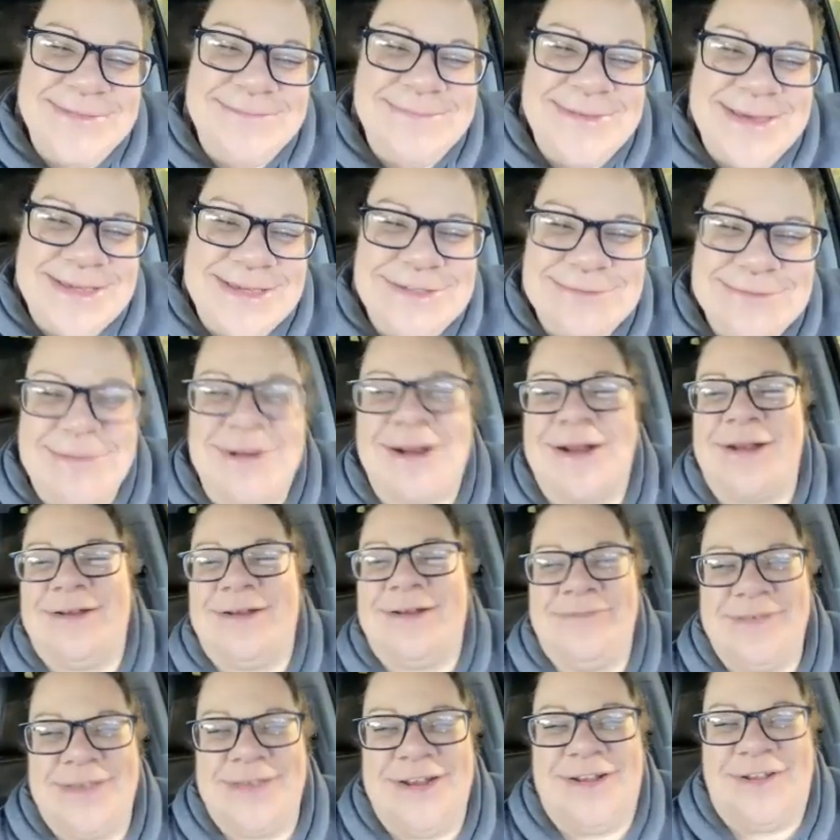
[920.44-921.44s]
the best part
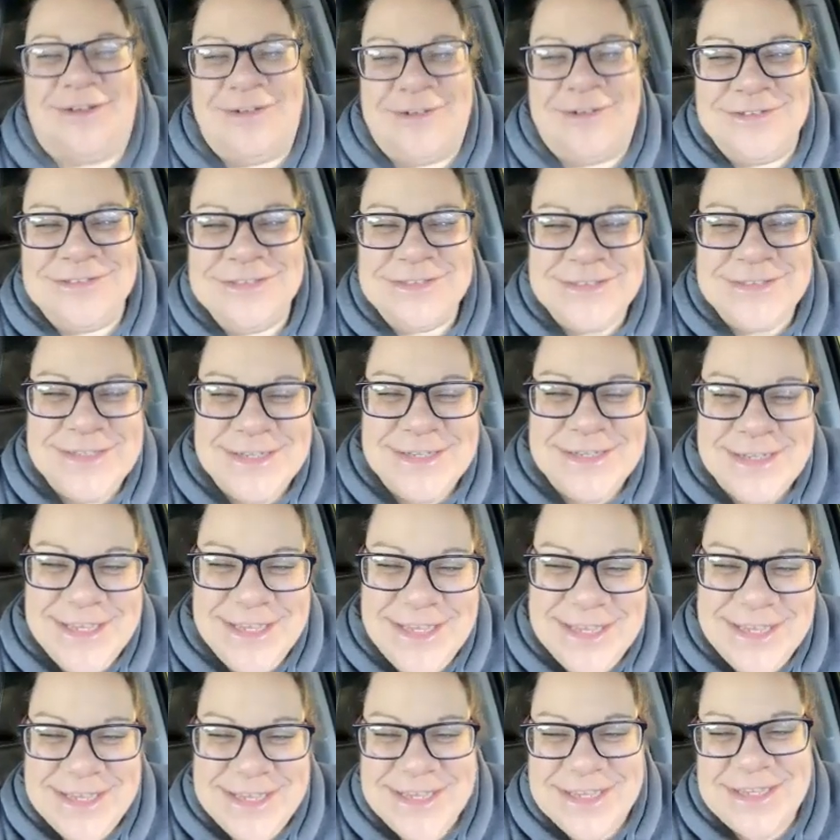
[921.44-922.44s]
of it all,
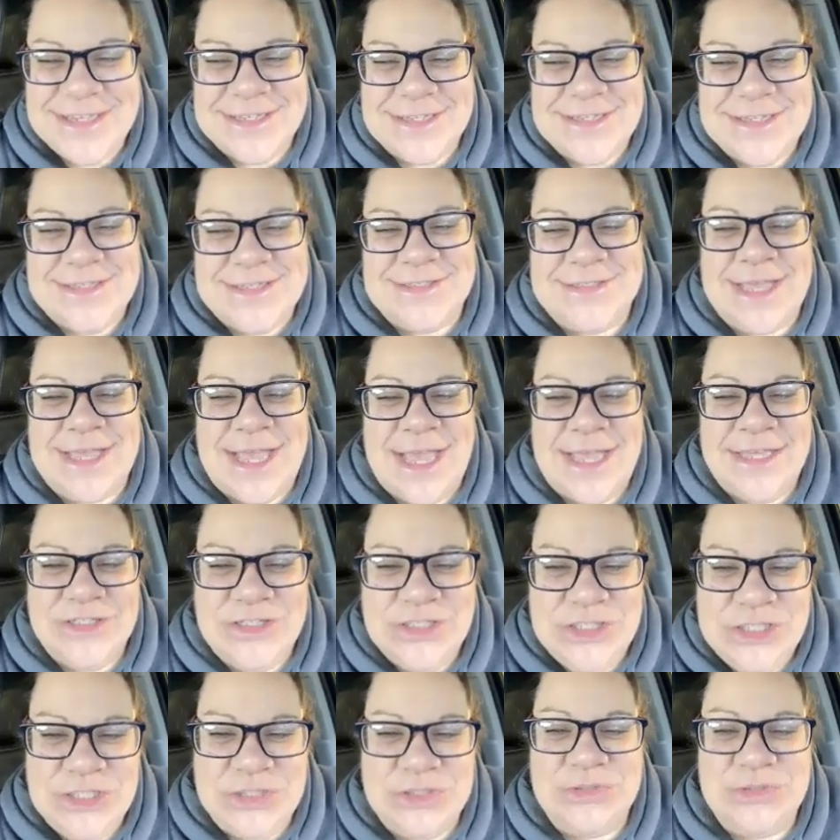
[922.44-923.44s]
is I
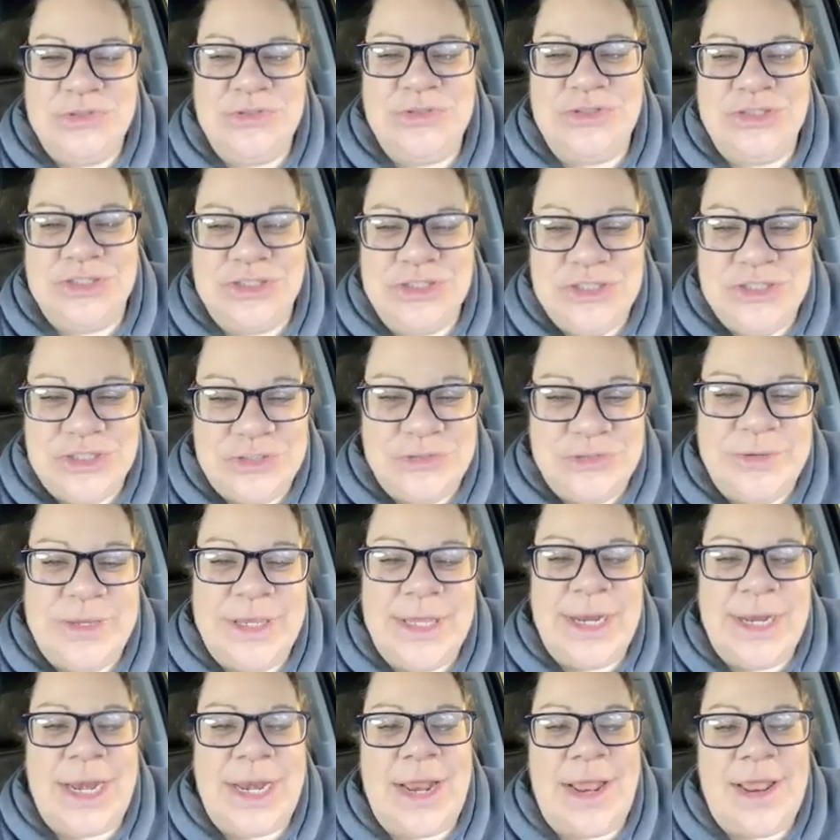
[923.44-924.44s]
choose to do
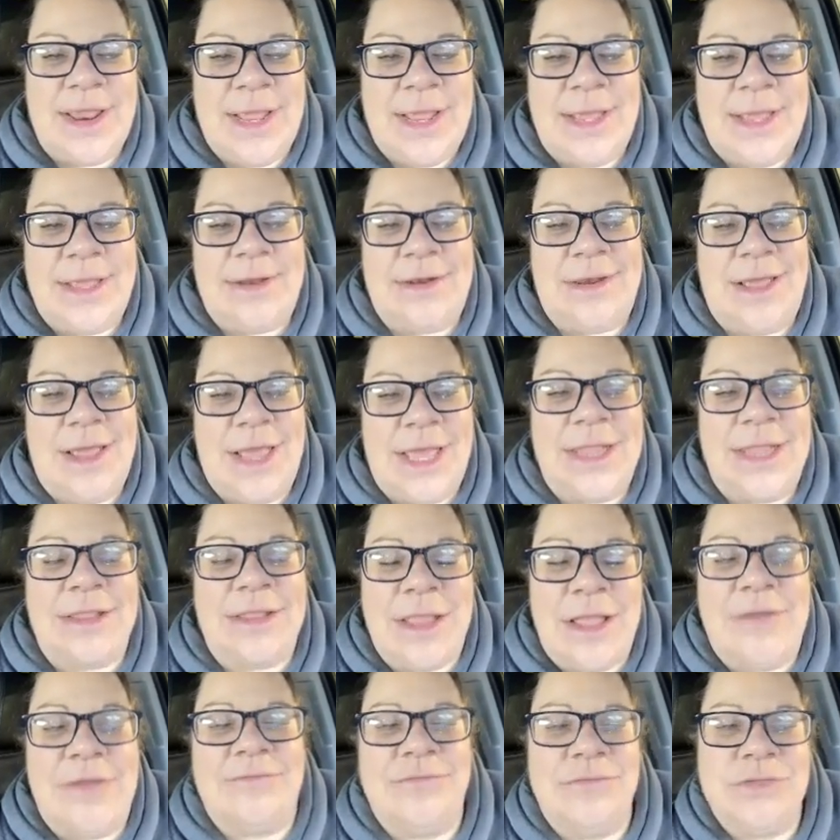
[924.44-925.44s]
it and I
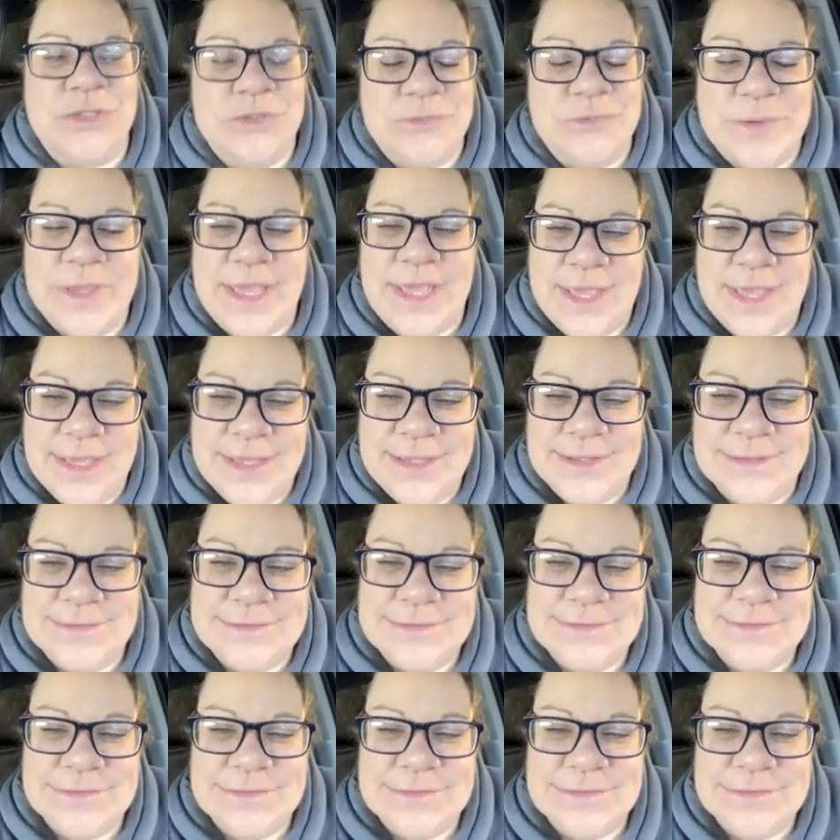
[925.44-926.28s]
love doing it.